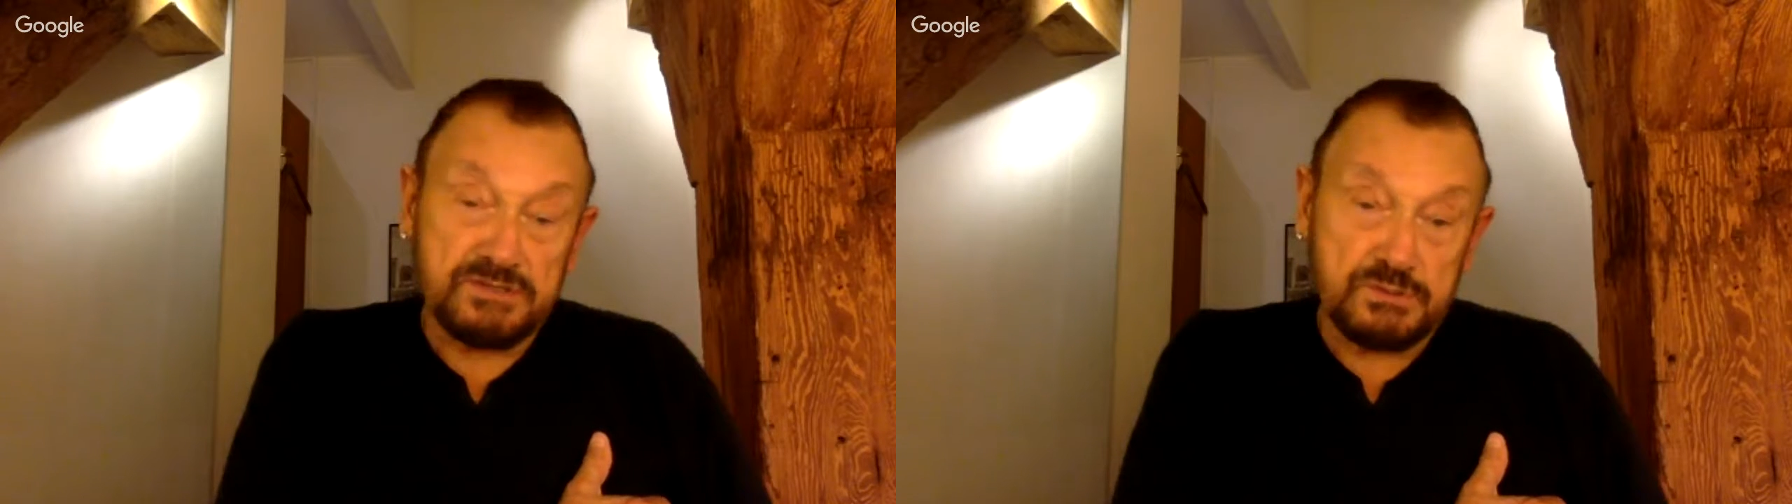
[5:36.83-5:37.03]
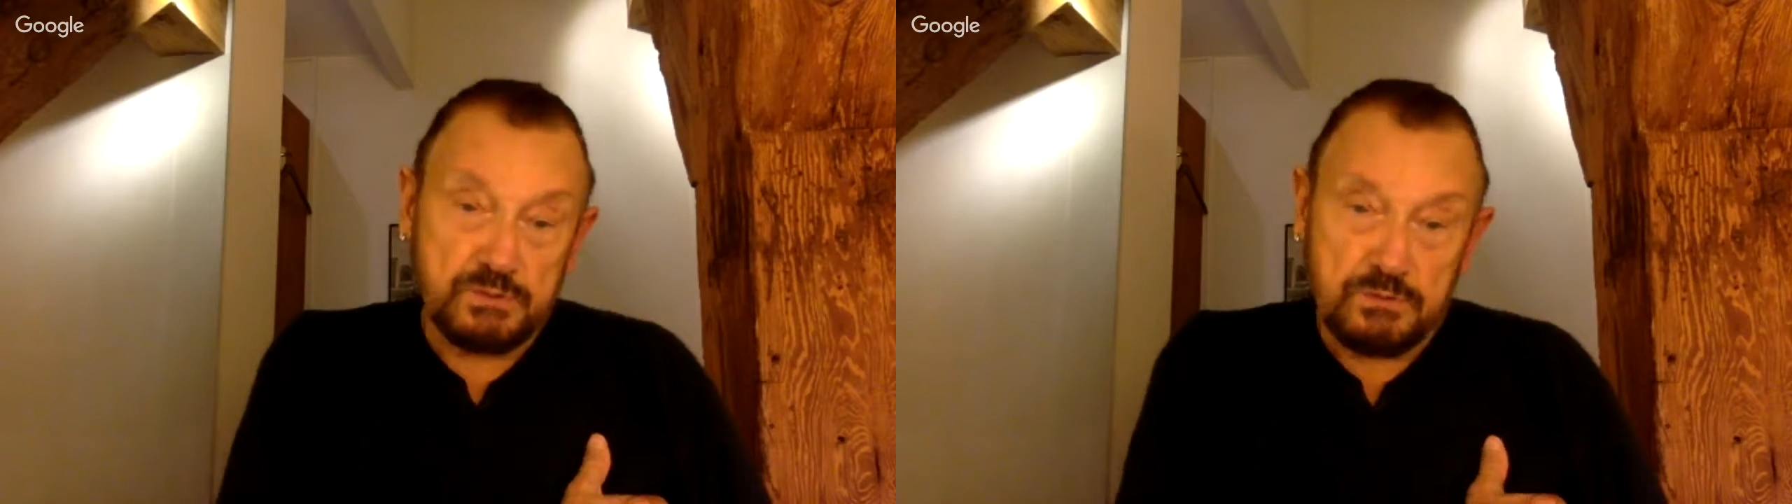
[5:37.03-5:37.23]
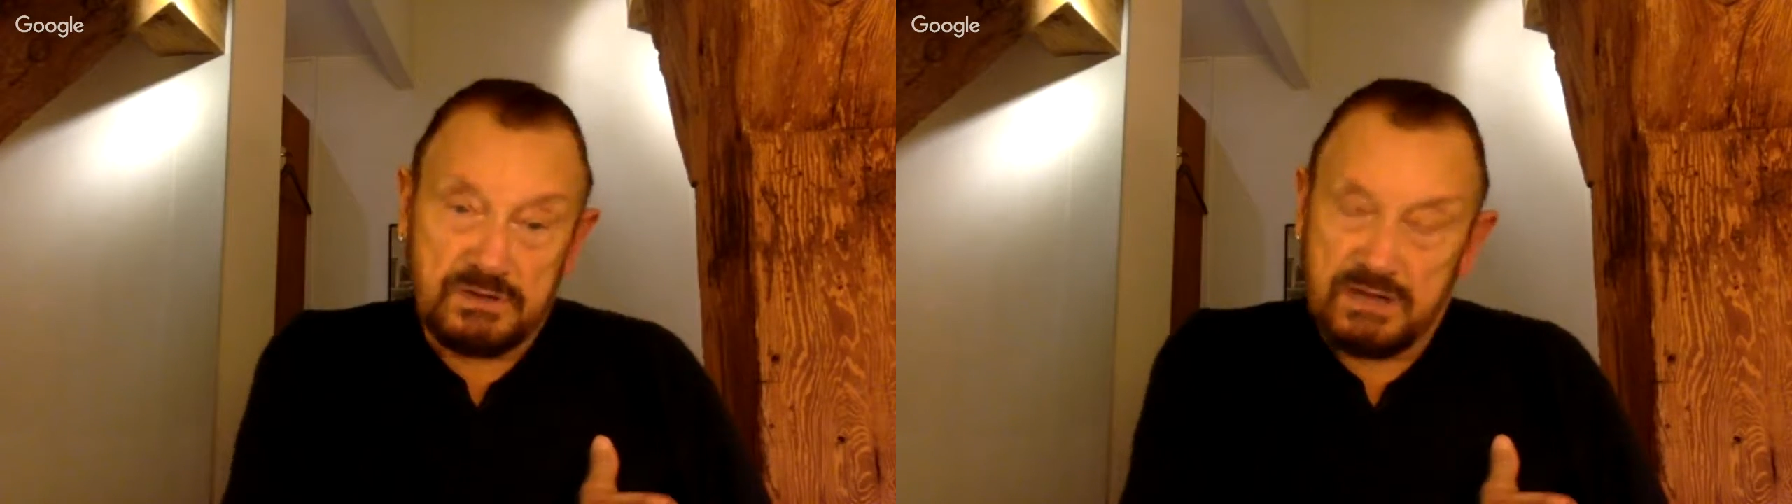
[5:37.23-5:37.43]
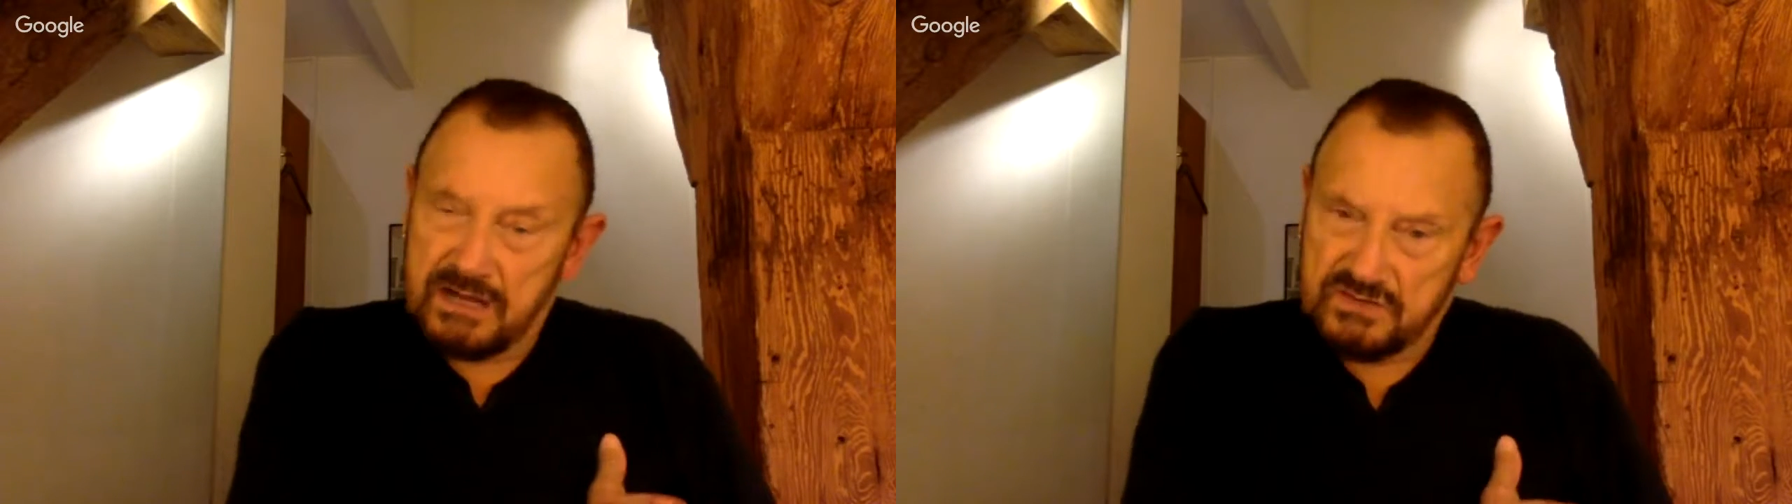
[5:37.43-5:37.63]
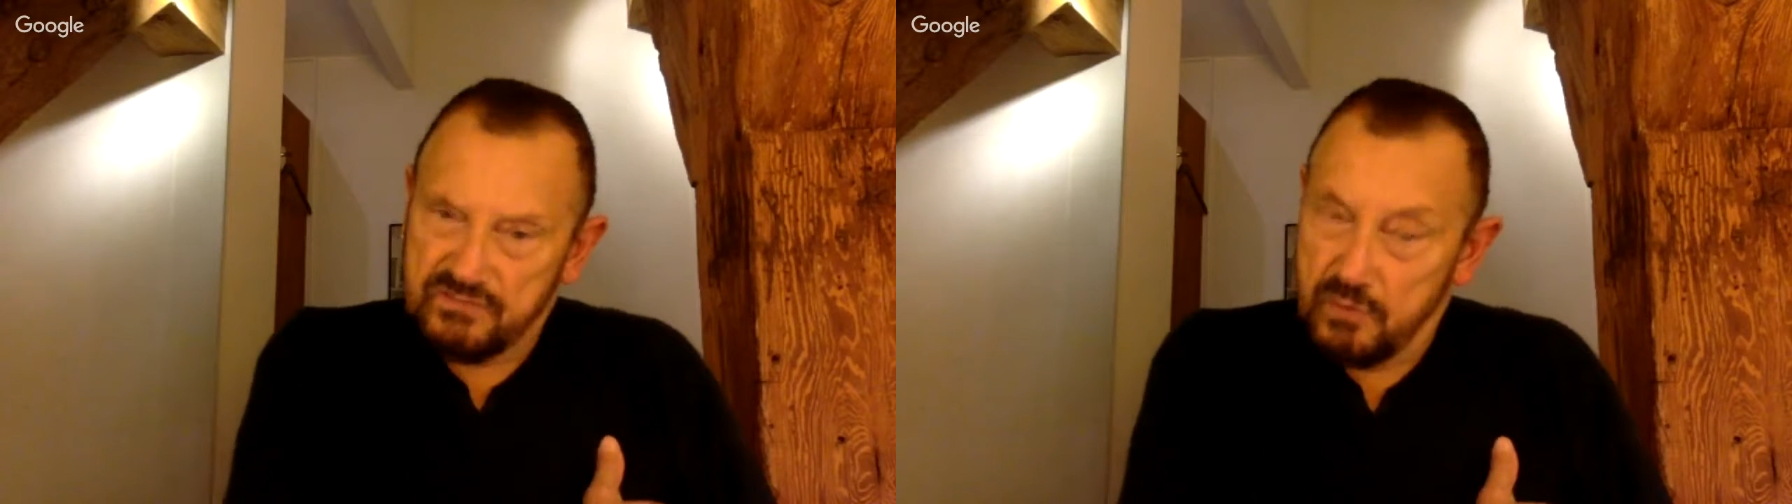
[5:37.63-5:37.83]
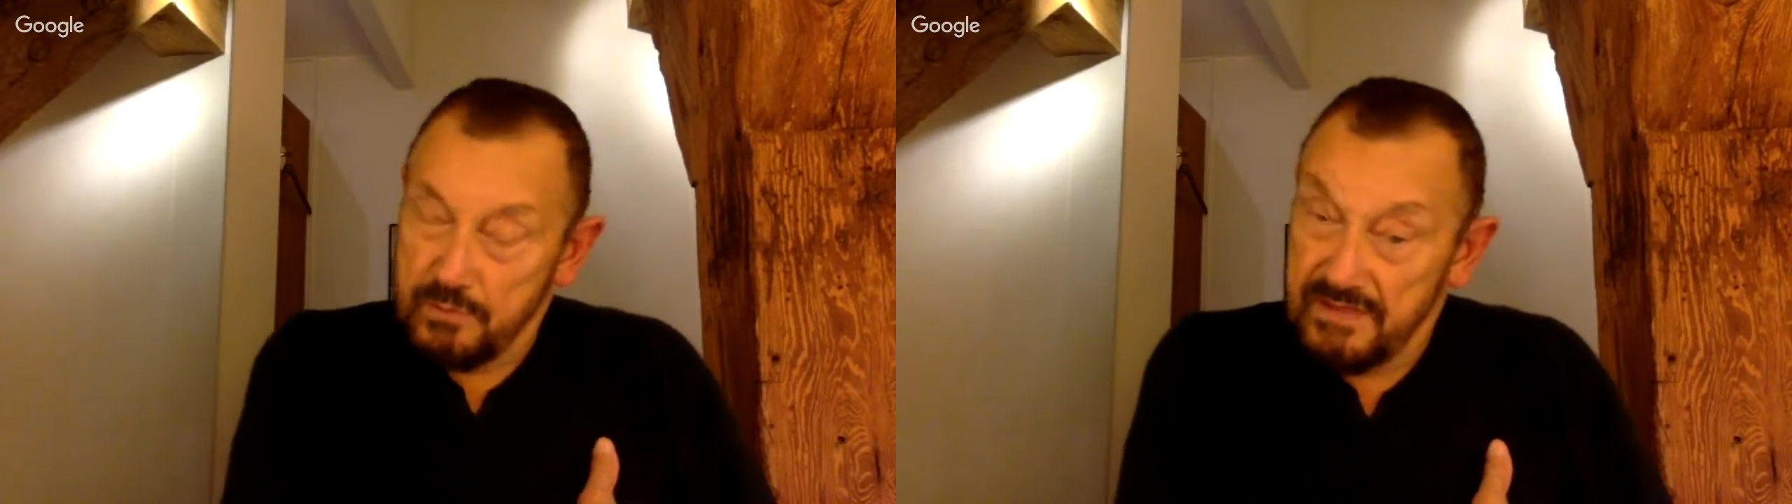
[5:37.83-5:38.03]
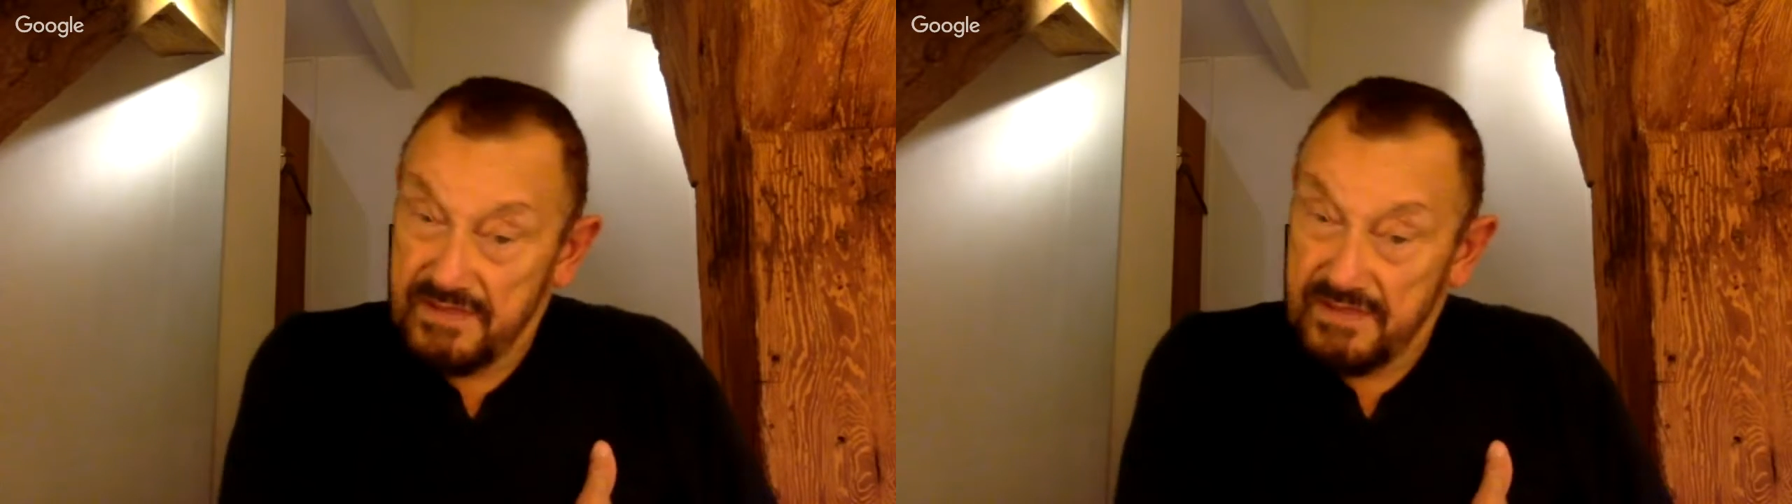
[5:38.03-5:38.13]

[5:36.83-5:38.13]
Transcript: too large for me.